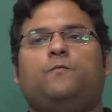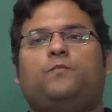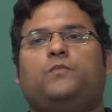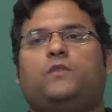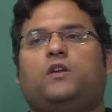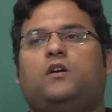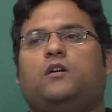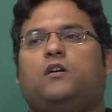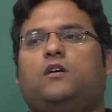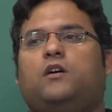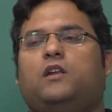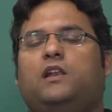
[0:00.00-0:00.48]

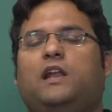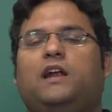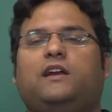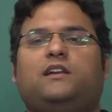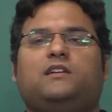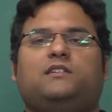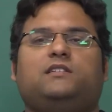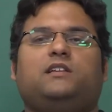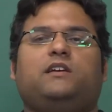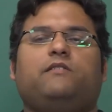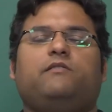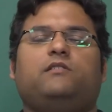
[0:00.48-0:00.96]
Let
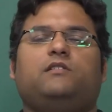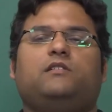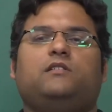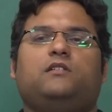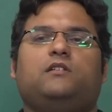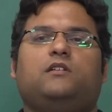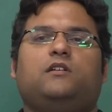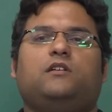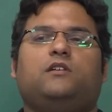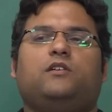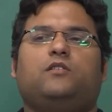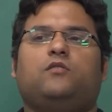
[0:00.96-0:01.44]
us say with
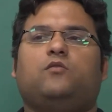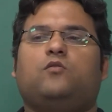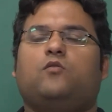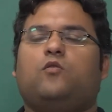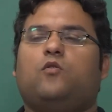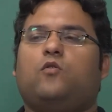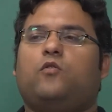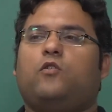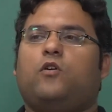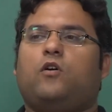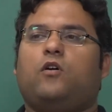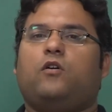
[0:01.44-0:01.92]

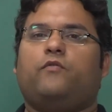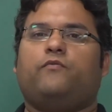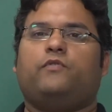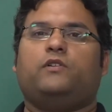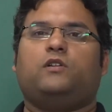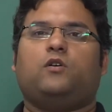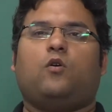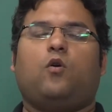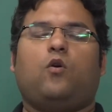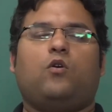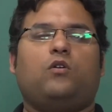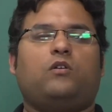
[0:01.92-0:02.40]
with
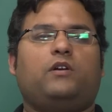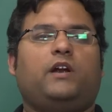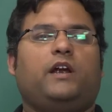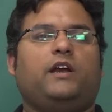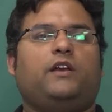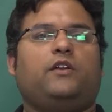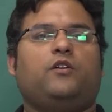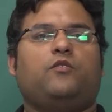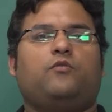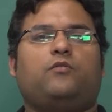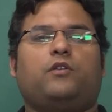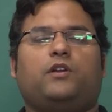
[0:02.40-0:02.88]
all right
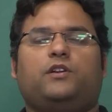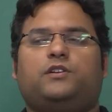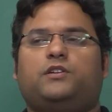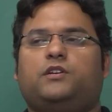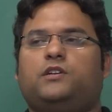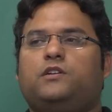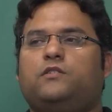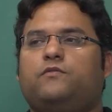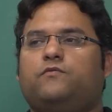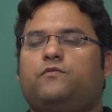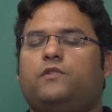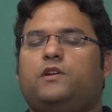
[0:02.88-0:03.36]

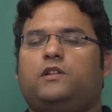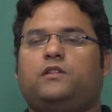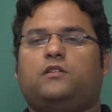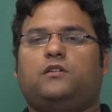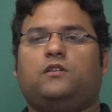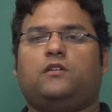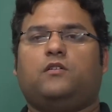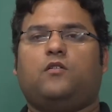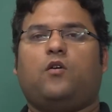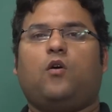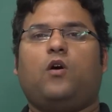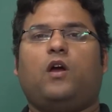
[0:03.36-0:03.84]
nutrition, with
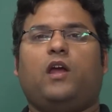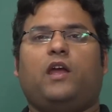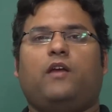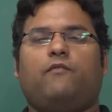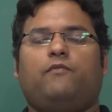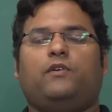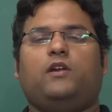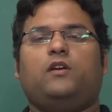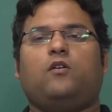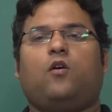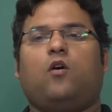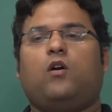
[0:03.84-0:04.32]

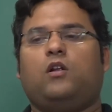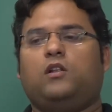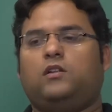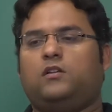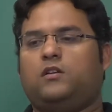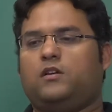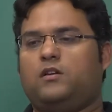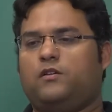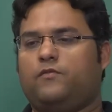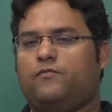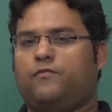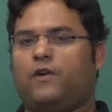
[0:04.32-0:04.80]
all
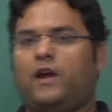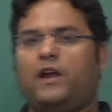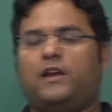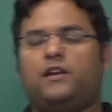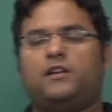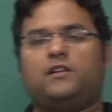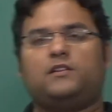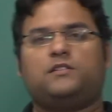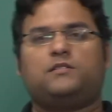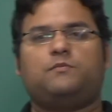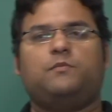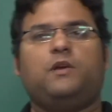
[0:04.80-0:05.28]
the
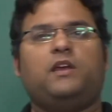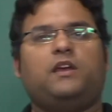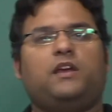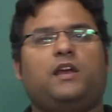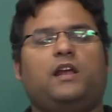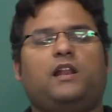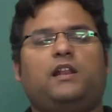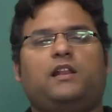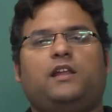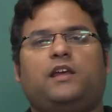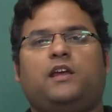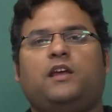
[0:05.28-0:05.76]
vitals being
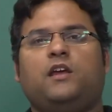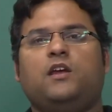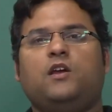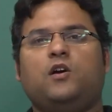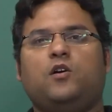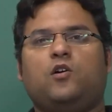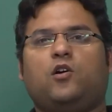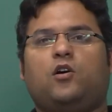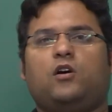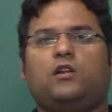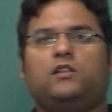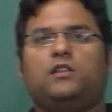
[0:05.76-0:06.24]
healthy,
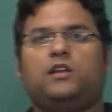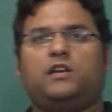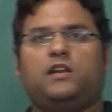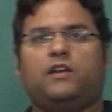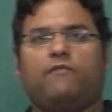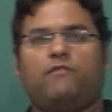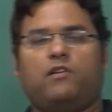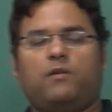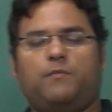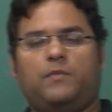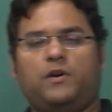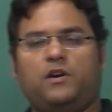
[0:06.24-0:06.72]
all the
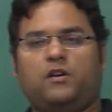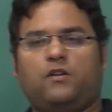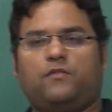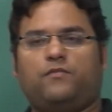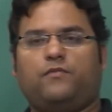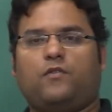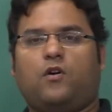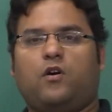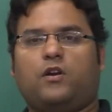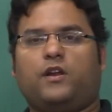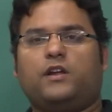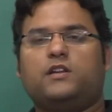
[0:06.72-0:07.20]
development of
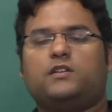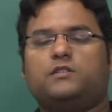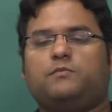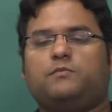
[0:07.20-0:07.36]
organs